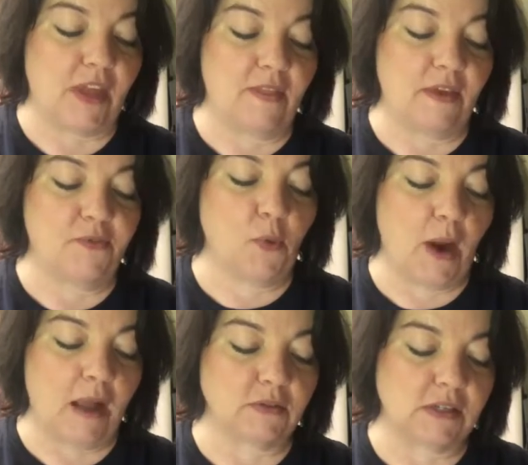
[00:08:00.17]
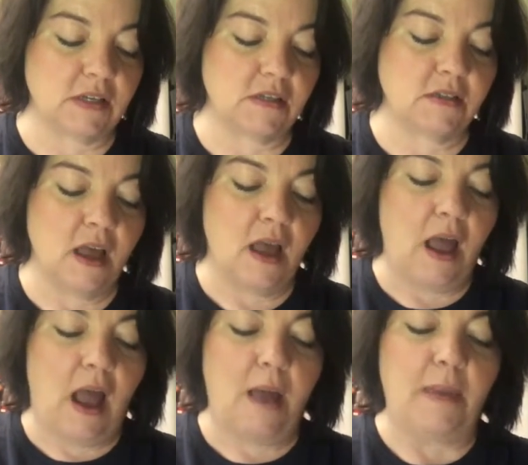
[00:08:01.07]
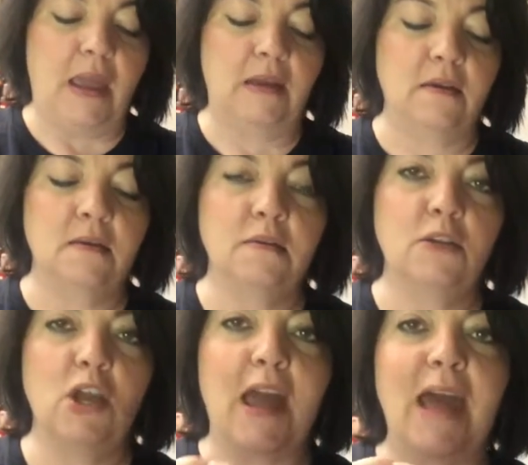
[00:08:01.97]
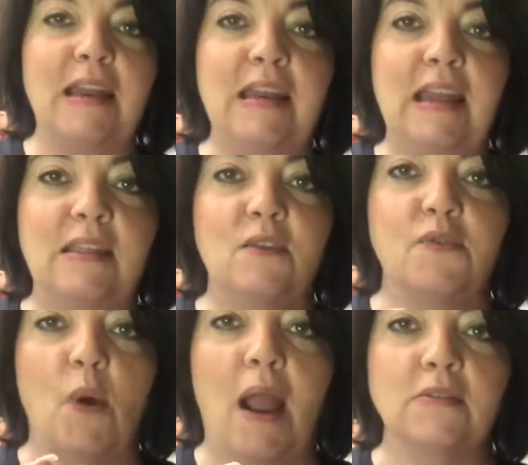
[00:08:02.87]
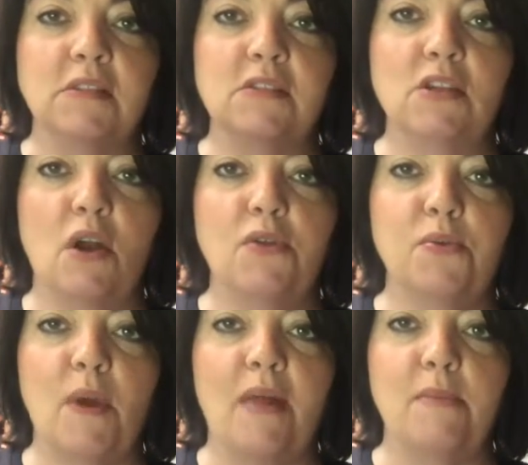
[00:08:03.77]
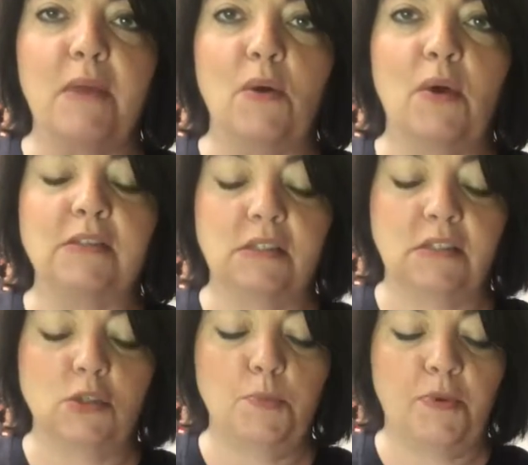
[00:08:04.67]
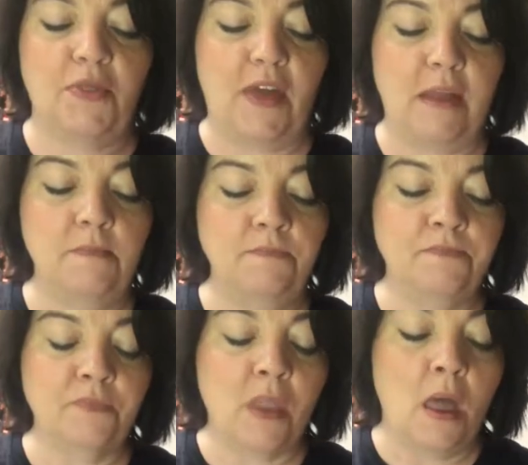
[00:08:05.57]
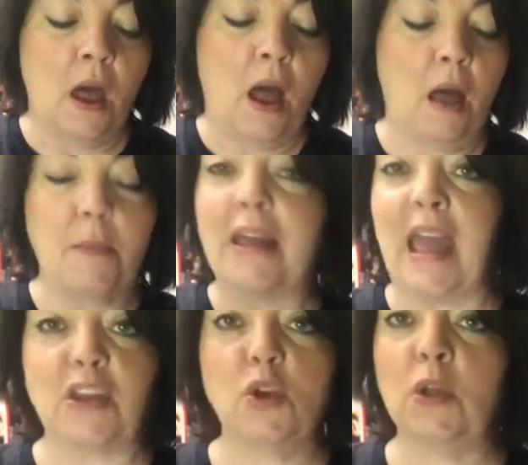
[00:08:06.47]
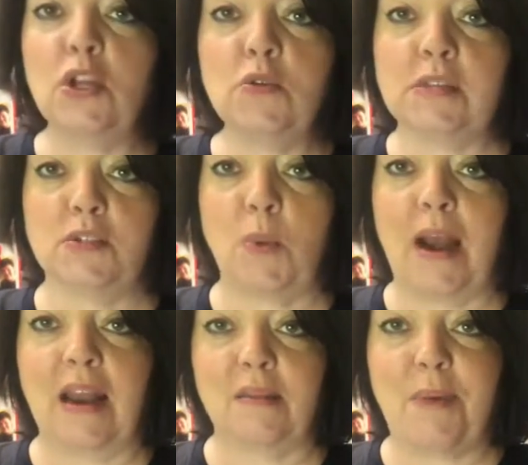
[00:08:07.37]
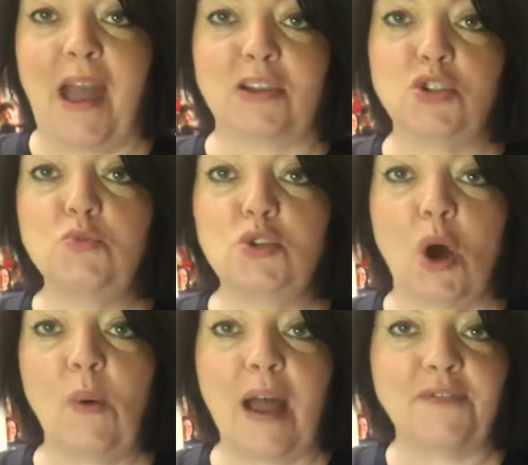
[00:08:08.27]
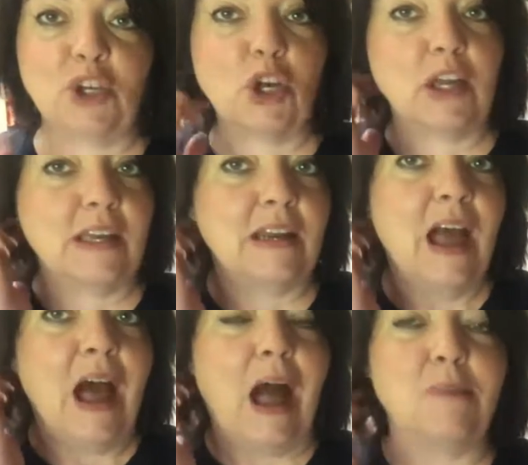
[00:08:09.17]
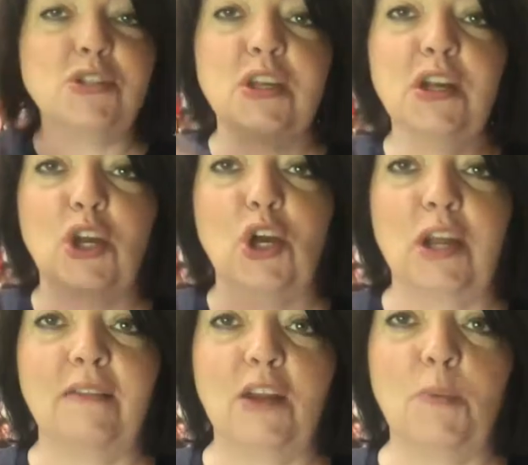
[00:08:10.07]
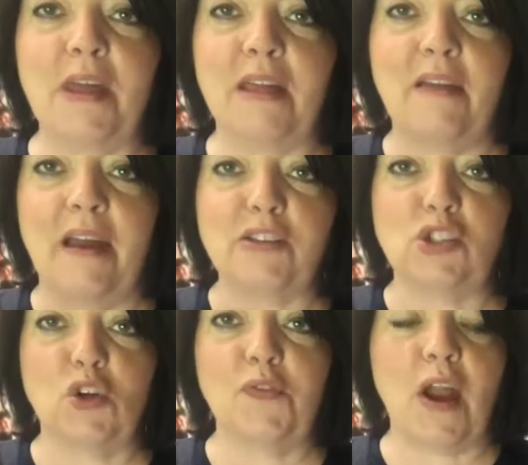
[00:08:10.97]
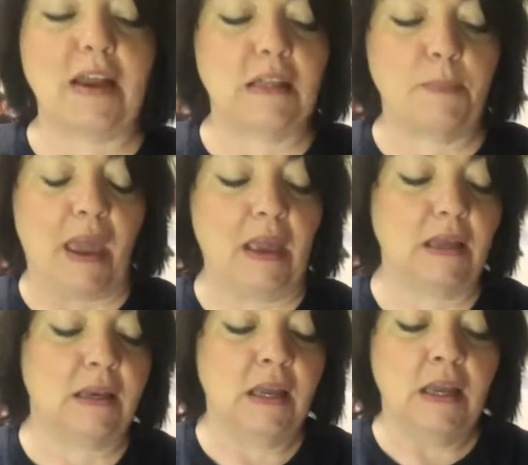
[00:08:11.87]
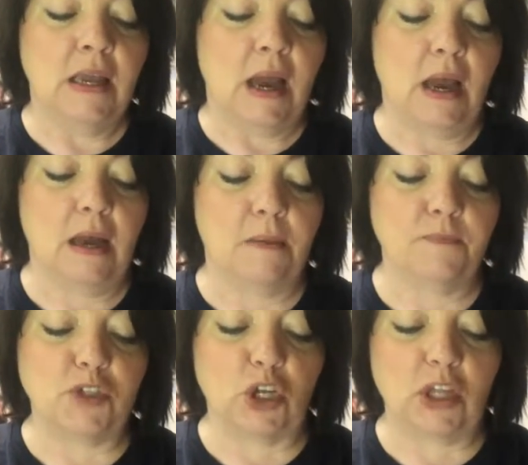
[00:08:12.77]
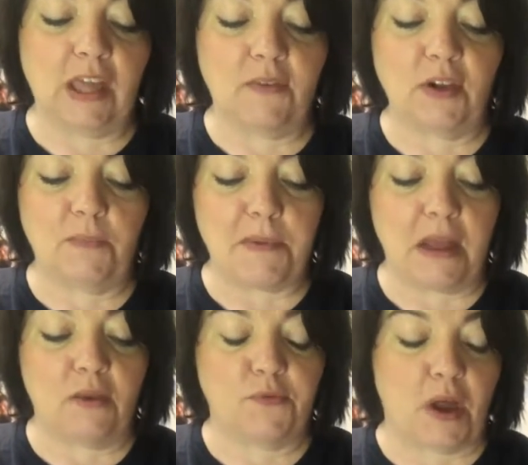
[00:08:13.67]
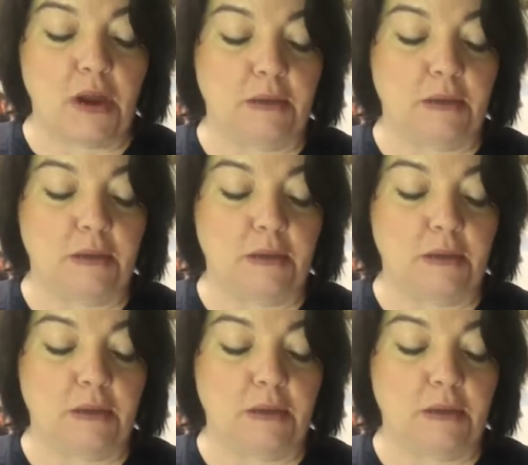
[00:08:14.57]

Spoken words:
thin that 4 ounces, I mean, you kind of need the 4 ounces to go throughout the meal because it's super thin. Again, you can use this right out of the package. You don't have to cook it. I'm just going to cook it a little bit, like stir fry it in the pan to give it a bit of